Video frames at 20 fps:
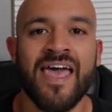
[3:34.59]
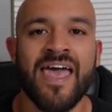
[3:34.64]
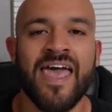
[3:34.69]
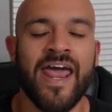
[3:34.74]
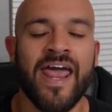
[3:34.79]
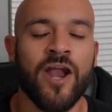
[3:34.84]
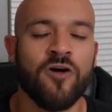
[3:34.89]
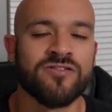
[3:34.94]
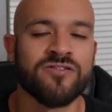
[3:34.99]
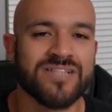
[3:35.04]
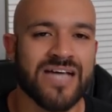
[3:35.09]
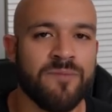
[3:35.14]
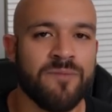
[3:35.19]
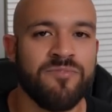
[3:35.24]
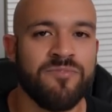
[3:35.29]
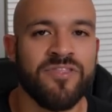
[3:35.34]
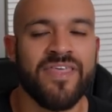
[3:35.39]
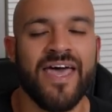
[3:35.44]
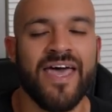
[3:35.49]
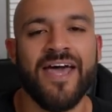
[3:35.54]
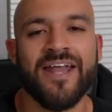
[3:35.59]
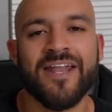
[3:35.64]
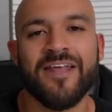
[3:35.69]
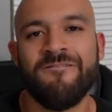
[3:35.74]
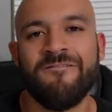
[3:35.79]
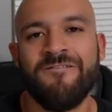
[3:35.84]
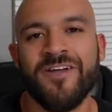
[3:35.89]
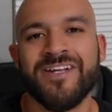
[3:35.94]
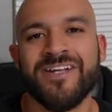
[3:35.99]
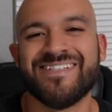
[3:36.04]
And on top of that,
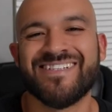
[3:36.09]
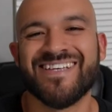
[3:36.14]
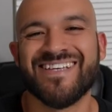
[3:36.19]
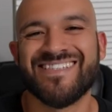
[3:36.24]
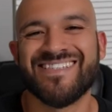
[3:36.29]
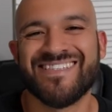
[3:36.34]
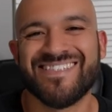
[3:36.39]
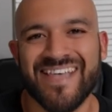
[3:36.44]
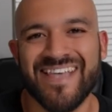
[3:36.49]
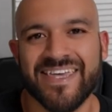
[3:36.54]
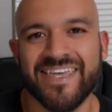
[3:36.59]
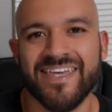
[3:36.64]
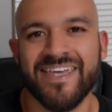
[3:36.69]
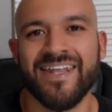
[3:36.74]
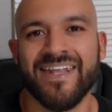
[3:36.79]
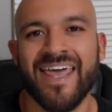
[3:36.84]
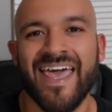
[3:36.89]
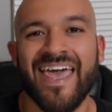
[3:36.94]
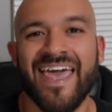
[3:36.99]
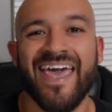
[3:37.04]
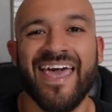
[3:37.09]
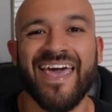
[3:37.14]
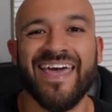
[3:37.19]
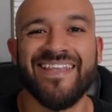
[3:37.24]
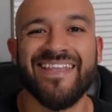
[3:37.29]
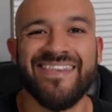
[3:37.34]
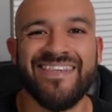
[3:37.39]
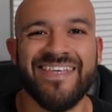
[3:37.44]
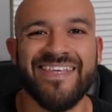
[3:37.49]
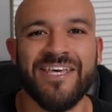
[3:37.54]
finished second
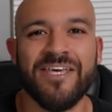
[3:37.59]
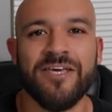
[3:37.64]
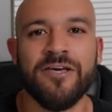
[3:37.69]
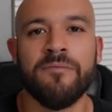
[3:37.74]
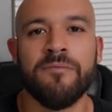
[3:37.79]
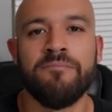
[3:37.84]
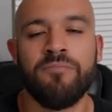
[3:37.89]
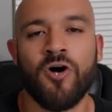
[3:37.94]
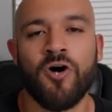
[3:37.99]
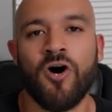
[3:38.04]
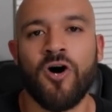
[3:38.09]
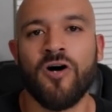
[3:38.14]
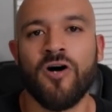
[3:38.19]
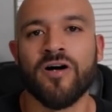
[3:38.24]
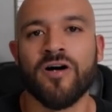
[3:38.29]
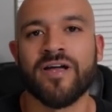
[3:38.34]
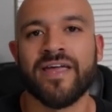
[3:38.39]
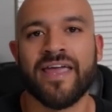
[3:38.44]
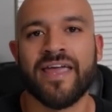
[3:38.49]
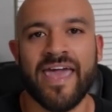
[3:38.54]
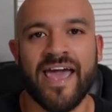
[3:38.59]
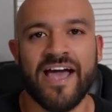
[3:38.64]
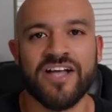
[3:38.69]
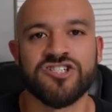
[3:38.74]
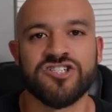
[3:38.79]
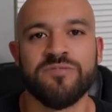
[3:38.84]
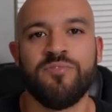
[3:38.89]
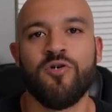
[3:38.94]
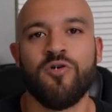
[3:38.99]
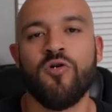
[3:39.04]
in deep ball
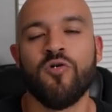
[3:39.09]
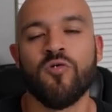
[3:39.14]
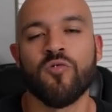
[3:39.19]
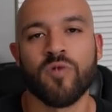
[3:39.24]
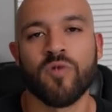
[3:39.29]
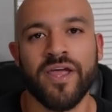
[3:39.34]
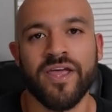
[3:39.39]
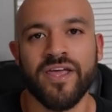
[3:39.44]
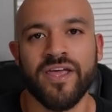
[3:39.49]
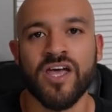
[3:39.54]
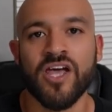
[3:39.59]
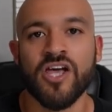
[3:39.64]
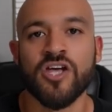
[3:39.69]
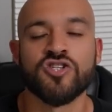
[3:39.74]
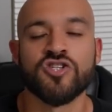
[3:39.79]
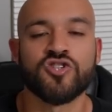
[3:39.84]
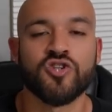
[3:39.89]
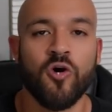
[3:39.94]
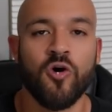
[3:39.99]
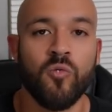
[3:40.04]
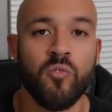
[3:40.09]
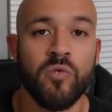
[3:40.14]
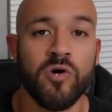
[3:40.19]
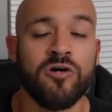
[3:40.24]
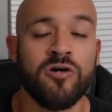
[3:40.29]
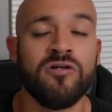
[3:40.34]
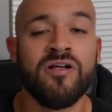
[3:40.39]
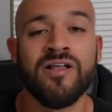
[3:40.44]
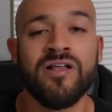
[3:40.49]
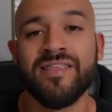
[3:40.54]
catchable rate. So
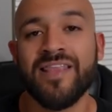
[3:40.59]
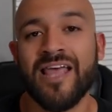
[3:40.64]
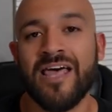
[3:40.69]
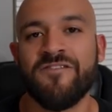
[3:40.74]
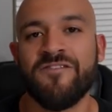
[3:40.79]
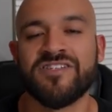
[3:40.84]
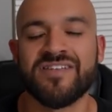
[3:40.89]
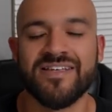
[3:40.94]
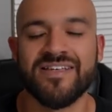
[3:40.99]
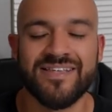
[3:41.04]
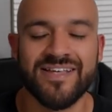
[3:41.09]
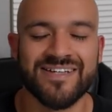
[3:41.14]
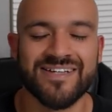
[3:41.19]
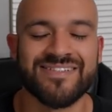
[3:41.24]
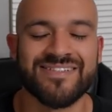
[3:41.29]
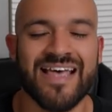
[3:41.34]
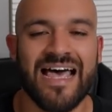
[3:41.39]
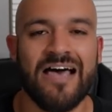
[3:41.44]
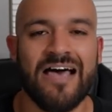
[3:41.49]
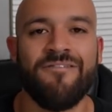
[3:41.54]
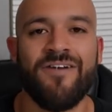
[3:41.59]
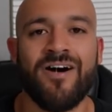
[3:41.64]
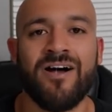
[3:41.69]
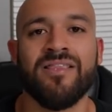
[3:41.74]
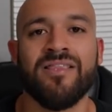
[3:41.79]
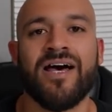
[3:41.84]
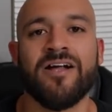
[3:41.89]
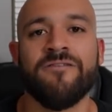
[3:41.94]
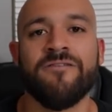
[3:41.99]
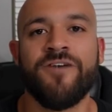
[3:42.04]
Will Levis does have a
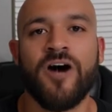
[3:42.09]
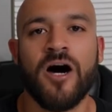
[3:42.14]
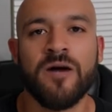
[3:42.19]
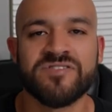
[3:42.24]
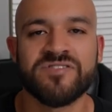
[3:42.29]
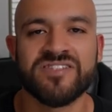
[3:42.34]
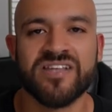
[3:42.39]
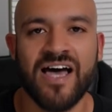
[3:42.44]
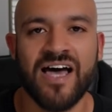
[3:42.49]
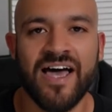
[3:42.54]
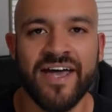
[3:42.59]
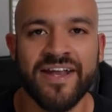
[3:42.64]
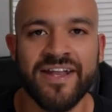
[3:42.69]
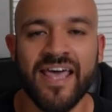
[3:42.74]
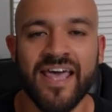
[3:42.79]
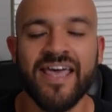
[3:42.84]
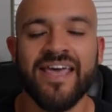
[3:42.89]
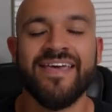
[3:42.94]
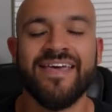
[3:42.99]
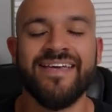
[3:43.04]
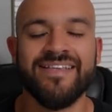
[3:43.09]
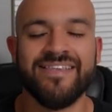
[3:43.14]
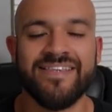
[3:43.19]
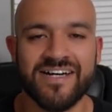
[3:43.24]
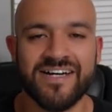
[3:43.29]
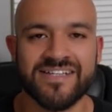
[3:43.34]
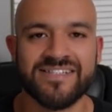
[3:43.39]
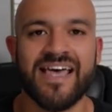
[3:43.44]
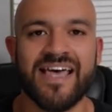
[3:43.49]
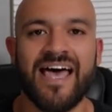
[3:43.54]
lot of upside. He
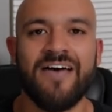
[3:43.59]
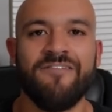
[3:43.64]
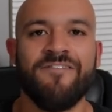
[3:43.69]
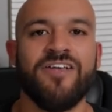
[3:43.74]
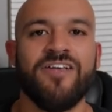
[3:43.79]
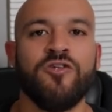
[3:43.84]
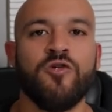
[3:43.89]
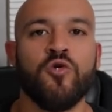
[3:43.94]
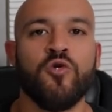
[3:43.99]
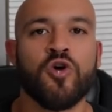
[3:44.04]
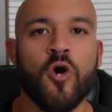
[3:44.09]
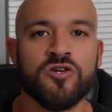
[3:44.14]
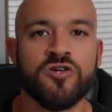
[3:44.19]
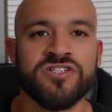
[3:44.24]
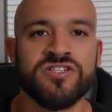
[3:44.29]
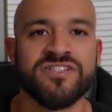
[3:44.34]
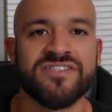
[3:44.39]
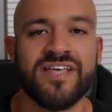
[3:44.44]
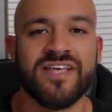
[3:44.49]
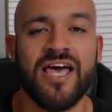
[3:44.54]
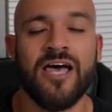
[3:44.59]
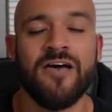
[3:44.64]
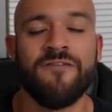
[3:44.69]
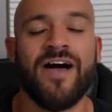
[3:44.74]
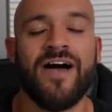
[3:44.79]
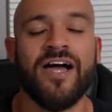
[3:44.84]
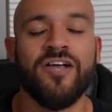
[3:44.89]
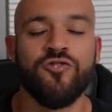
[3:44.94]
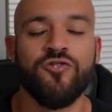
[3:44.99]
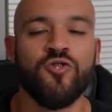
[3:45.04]
does have a new coaching staff.
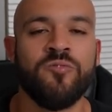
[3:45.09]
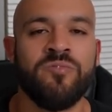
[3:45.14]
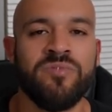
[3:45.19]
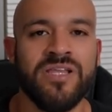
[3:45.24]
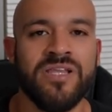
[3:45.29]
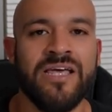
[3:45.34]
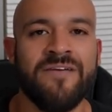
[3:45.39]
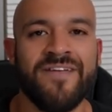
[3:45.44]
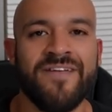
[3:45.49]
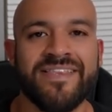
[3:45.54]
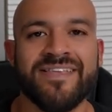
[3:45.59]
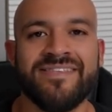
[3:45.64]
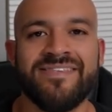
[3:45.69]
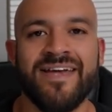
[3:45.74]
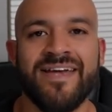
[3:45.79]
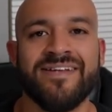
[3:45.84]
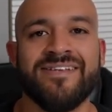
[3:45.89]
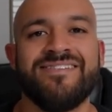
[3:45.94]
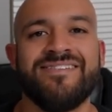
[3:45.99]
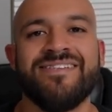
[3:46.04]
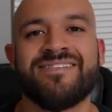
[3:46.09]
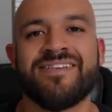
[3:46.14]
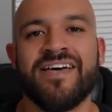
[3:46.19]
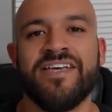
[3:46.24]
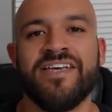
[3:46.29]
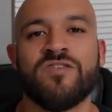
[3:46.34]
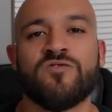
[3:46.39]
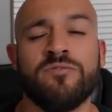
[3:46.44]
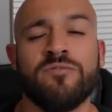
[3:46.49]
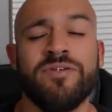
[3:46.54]
I do believe that the Tennessee
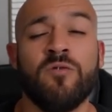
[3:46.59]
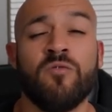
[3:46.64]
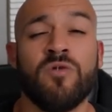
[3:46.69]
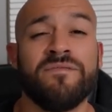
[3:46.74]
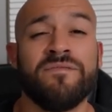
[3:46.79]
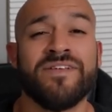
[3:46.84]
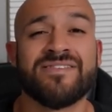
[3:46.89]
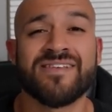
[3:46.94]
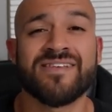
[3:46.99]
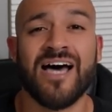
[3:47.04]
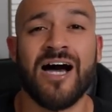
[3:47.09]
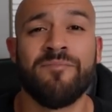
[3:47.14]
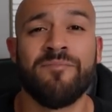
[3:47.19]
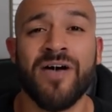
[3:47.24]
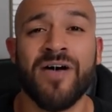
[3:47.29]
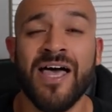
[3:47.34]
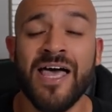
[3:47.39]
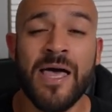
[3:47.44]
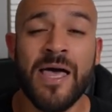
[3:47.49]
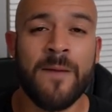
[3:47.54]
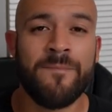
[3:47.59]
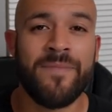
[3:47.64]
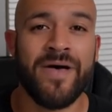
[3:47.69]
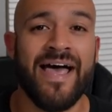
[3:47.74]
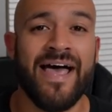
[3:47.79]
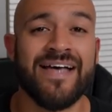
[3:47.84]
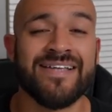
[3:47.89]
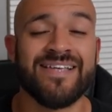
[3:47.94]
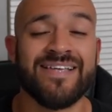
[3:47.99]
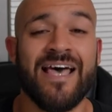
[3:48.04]
Titans will be one of the top
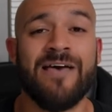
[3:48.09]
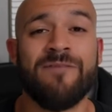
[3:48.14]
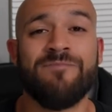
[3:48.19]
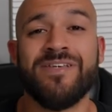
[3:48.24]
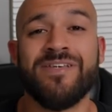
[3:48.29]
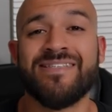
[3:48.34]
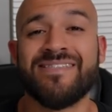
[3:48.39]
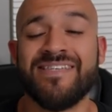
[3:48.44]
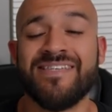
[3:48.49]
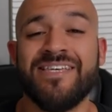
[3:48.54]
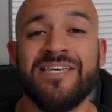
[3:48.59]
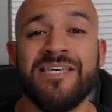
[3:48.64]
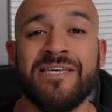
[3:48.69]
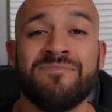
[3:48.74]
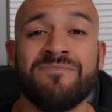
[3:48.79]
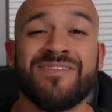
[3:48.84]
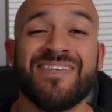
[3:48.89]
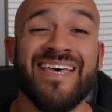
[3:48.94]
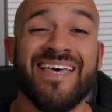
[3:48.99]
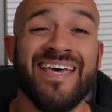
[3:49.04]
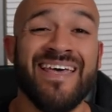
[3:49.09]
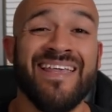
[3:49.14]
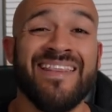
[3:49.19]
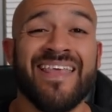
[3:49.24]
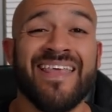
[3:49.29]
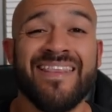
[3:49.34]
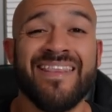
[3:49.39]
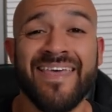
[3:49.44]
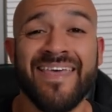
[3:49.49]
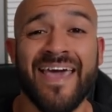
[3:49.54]
pass happy teams
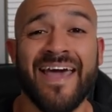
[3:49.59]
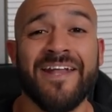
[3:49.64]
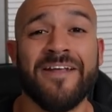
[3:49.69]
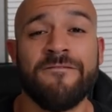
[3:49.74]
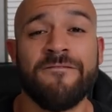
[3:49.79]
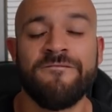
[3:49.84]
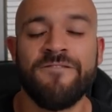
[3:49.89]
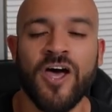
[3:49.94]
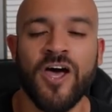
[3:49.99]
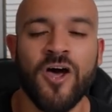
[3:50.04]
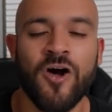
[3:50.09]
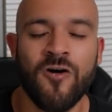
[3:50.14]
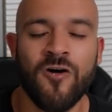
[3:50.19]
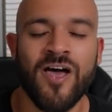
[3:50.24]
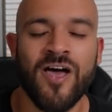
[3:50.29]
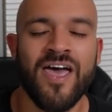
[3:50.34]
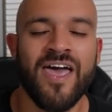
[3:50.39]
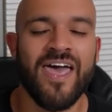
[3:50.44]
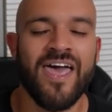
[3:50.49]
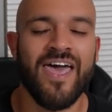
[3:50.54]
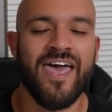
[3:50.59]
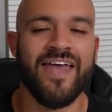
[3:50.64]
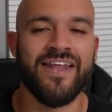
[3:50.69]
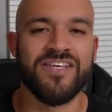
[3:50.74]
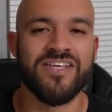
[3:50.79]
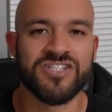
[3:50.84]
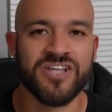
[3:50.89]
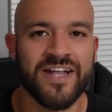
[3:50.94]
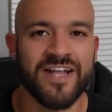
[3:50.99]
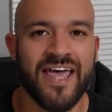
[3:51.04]
in the NFL, and
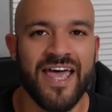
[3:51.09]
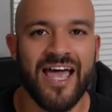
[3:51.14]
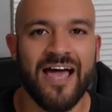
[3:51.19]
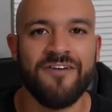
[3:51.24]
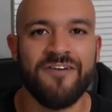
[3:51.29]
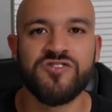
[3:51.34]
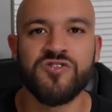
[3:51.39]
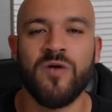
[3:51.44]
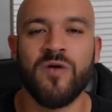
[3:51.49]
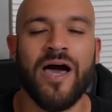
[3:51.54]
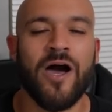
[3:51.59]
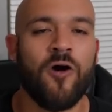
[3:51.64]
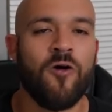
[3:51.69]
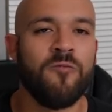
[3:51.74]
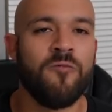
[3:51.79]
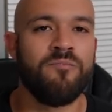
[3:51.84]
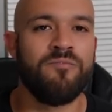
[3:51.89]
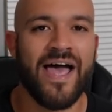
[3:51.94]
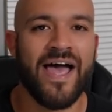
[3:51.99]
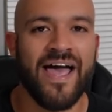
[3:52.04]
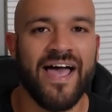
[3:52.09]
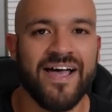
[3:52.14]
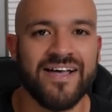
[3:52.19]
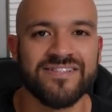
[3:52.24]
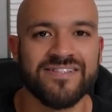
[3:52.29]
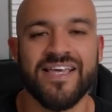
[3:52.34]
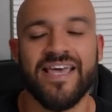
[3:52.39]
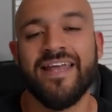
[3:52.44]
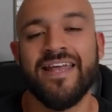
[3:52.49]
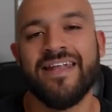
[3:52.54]
he's going to have to
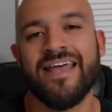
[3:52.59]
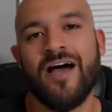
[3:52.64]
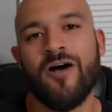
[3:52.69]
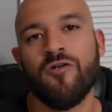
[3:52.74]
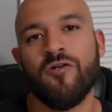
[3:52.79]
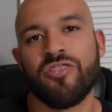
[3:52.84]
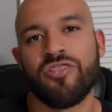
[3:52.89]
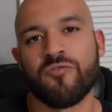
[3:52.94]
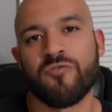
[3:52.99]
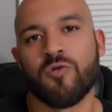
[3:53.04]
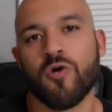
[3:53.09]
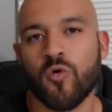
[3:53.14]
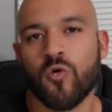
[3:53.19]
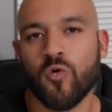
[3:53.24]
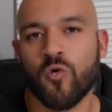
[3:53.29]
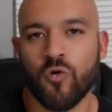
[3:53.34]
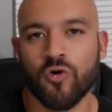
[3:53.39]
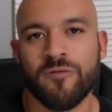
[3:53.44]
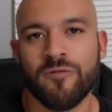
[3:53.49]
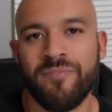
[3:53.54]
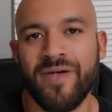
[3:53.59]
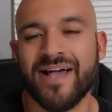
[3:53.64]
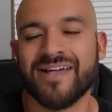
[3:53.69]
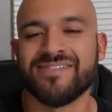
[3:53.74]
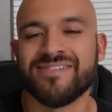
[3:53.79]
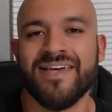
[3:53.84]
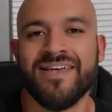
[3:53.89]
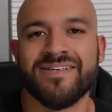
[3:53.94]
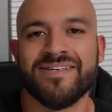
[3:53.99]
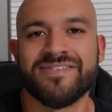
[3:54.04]
outpass and outthrow
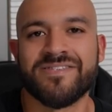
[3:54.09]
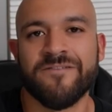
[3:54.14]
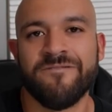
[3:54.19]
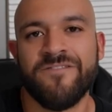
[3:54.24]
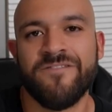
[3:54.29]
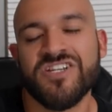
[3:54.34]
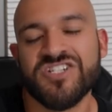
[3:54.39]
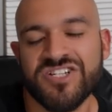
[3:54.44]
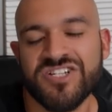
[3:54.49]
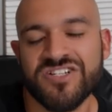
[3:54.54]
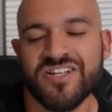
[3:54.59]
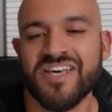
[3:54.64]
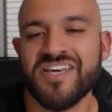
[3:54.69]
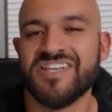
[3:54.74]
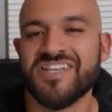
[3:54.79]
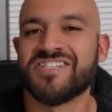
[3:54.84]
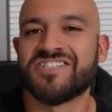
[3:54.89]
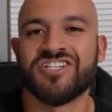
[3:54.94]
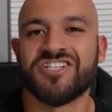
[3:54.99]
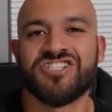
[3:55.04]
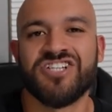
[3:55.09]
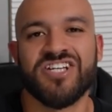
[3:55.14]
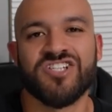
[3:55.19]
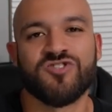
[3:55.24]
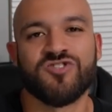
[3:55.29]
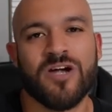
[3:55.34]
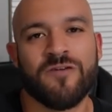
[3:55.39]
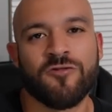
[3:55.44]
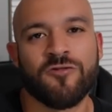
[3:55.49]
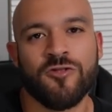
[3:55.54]
quarterbacks in his division such as
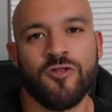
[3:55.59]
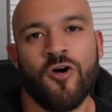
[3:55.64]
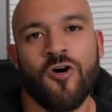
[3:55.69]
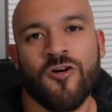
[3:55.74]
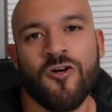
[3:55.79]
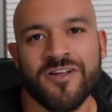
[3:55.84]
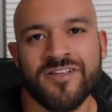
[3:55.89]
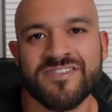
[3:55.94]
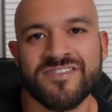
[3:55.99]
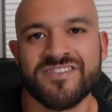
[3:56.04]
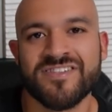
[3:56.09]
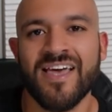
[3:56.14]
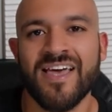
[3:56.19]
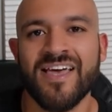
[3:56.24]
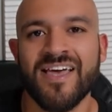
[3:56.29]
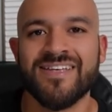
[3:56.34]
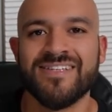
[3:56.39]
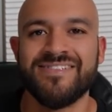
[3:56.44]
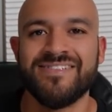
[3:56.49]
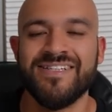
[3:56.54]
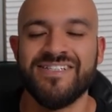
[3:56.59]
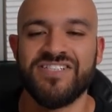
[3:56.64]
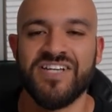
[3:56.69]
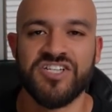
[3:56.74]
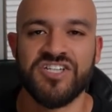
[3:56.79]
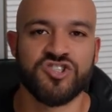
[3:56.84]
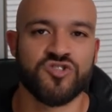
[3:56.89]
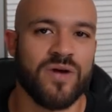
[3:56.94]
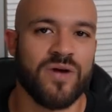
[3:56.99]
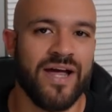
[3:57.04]
Trevor Lawrence, CJ
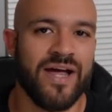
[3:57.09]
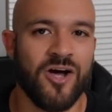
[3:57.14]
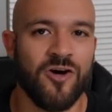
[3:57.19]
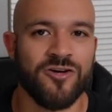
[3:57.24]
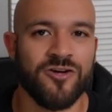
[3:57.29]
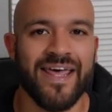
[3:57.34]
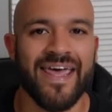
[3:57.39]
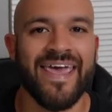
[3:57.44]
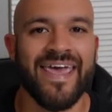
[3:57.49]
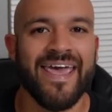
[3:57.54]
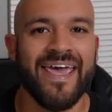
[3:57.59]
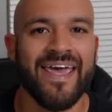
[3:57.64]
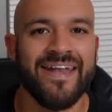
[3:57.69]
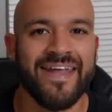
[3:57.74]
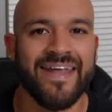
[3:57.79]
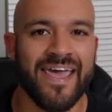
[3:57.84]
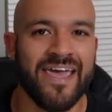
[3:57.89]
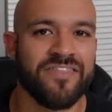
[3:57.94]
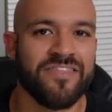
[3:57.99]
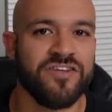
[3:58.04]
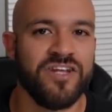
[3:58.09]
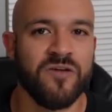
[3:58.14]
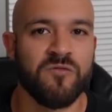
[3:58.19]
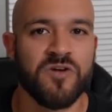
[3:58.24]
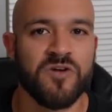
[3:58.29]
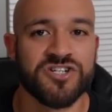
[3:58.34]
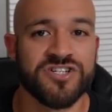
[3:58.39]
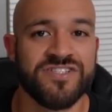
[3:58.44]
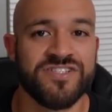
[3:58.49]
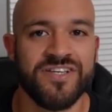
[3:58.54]
Stroud, and Anthony
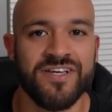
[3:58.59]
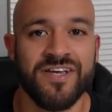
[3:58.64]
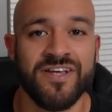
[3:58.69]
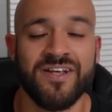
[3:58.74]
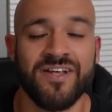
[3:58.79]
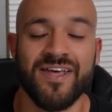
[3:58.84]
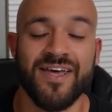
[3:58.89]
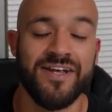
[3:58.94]
Richardson.